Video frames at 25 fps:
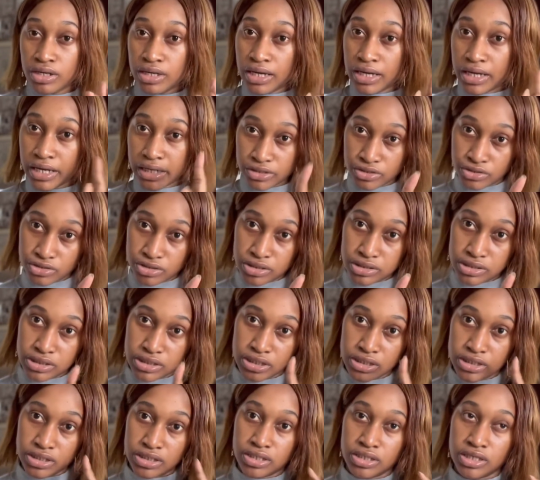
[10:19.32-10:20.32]

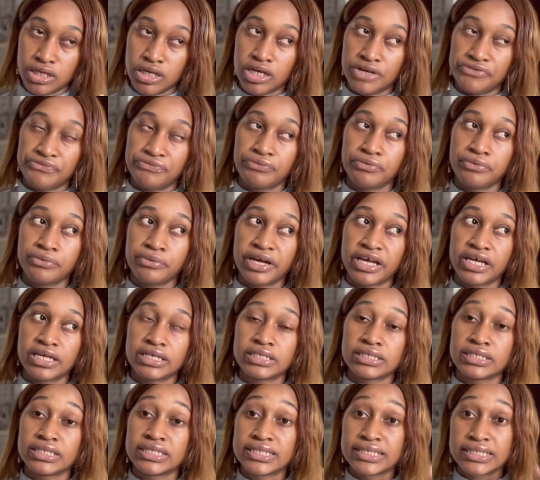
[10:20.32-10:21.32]
Actually, if we were
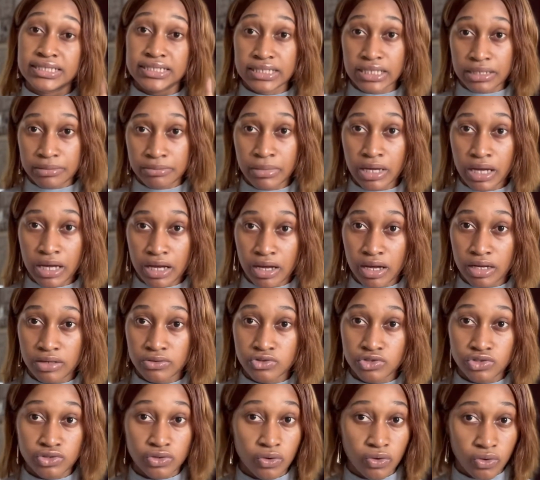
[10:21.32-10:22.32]
in the same
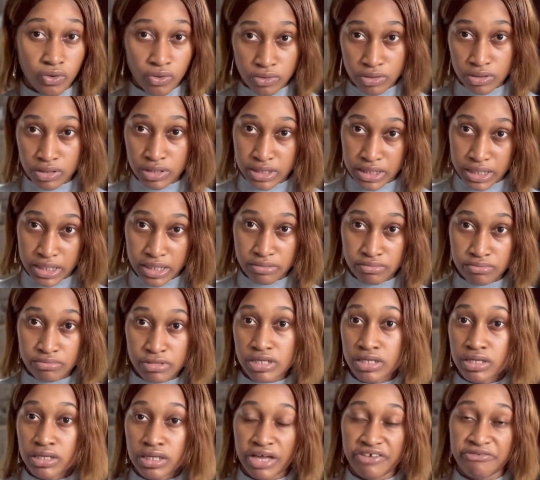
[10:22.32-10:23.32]
house all the time,
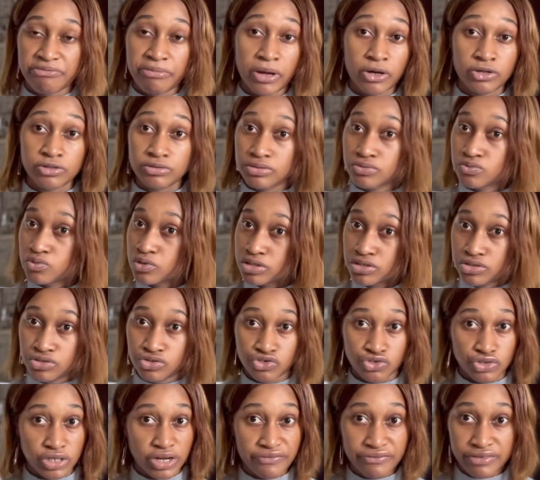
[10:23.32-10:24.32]
meaning that if my husband wasn't
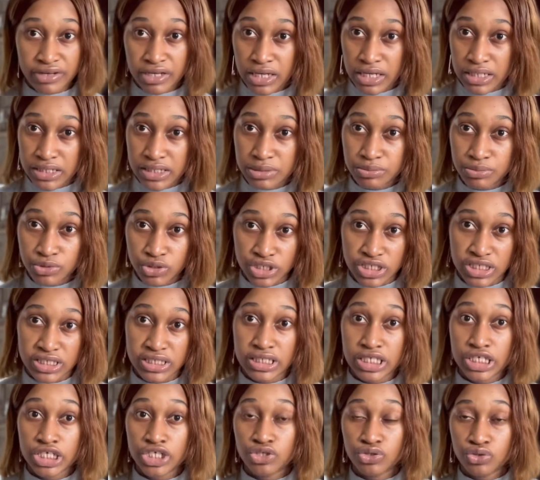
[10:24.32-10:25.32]
traveling as much as
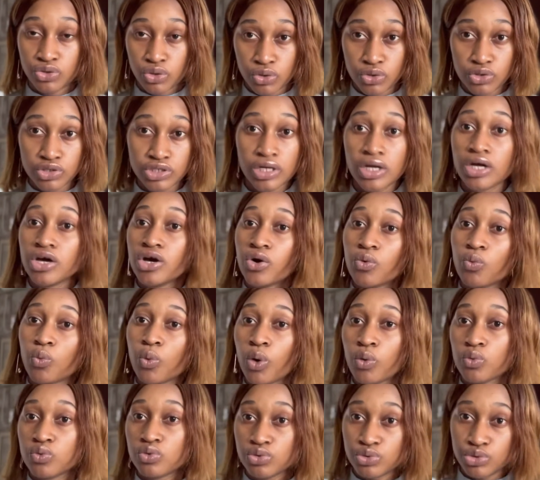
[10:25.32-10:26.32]
he does,
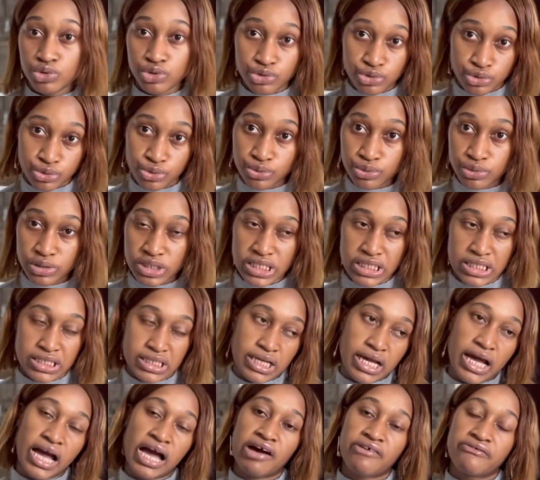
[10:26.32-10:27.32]
what we'll do is
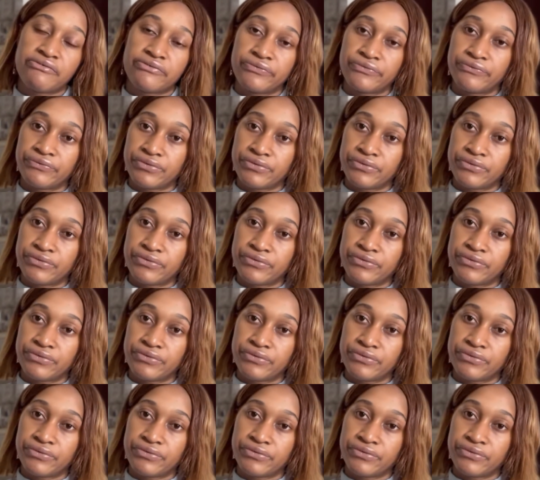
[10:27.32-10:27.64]
have